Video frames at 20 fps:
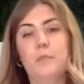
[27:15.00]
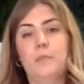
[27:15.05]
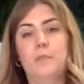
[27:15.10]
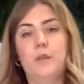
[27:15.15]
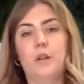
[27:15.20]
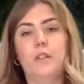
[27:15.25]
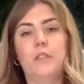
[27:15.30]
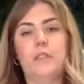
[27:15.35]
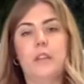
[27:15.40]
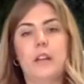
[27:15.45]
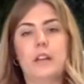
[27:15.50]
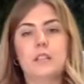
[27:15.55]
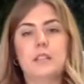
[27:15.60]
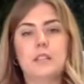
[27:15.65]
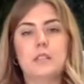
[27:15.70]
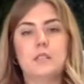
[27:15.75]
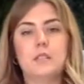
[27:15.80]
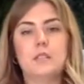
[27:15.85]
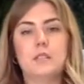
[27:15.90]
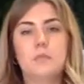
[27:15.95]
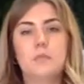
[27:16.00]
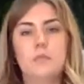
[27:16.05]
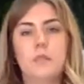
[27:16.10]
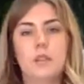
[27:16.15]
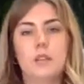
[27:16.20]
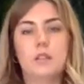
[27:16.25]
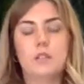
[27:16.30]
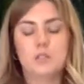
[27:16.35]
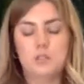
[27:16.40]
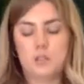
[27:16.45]
Perfect.
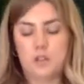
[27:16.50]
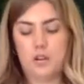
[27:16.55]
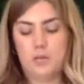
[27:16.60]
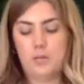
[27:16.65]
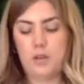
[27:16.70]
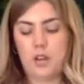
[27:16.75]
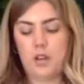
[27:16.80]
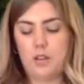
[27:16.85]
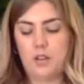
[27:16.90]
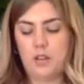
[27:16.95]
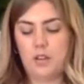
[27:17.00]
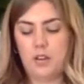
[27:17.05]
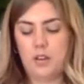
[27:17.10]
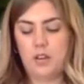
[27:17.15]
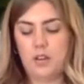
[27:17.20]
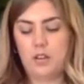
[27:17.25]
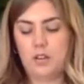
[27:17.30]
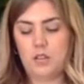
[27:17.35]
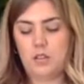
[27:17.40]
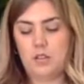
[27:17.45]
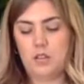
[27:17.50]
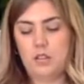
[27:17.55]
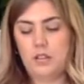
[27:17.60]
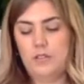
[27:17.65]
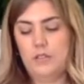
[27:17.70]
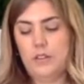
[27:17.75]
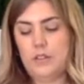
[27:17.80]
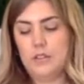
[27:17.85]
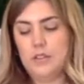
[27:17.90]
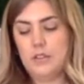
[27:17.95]
Making sure I'm not
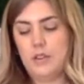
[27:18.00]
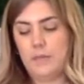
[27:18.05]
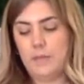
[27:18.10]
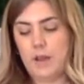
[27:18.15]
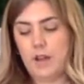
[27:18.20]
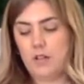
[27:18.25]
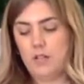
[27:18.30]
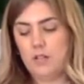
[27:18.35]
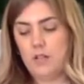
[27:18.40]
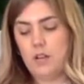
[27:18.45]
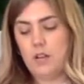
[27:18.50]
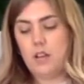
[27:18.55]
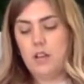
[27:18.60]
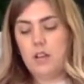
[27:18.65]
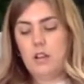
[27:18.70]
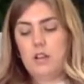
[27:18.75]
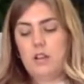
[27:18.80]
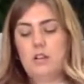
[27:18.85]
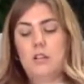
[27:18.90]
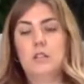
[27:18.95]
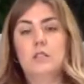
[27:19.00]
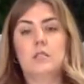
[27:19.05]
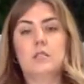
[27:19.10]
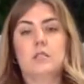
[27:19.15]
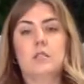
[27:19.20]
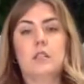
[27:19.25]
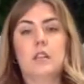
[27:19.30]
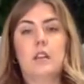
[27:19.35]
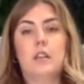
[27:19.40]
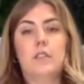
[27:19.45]
leaving a stem out.
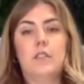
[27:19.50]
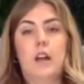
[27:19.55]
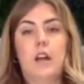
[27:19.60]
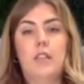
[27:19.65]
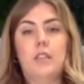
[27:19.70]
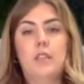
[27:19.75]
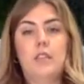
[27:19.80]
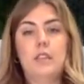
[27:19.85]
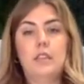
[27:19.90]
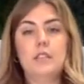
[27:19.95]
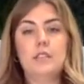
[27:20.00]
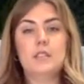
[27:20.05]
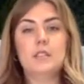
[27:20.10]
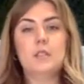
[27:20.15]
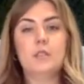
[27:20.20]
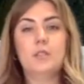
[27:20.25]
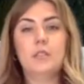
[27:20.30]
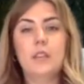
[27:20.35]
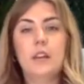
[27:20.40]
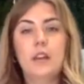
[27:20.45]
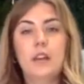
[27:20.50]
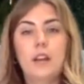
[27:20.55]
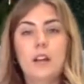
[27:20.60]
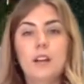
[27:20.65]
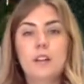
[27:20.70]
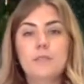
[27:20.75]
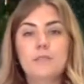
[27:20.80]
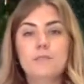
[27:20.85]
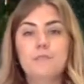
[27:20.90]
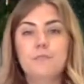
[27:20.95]
So then I've got these 2
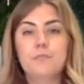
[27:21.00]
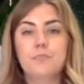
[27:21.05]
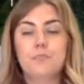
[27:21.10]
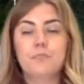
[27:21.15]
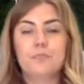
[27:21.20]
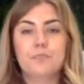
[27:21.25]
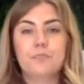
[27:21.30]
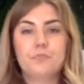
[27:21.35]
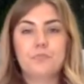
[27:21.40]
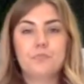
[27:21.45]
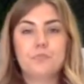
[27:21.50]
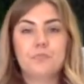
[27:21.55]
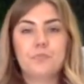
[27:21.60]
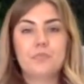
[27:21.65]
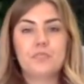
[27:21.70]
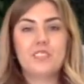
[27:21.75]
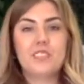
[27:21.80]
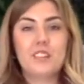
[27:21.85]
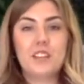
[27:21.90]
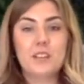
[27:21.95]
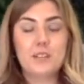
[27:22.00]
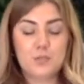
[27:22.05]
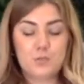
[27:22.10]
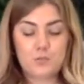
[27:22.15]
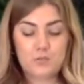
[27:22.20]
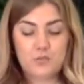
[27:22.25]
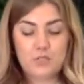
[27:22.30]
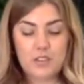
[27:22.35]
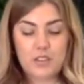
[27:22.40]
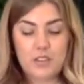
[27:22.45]
there. It's
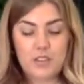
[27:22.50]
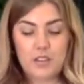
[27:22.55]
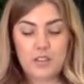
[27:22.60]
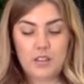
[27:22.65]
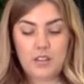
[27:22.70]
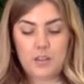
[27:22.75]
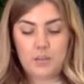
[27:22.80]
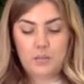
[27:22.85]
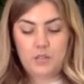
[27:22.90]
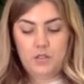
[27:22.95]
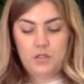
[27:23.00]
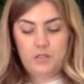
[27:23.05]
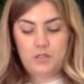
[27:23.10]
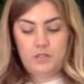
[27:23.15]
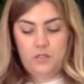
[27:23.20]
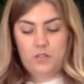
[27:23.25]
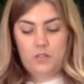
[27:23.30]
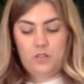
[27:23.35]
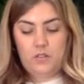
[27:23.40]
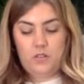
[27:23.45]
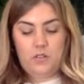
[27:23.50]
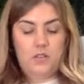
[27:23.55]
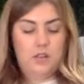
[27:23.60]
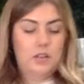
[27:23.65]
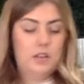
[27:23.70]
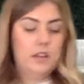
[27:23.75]
really looking beautiful.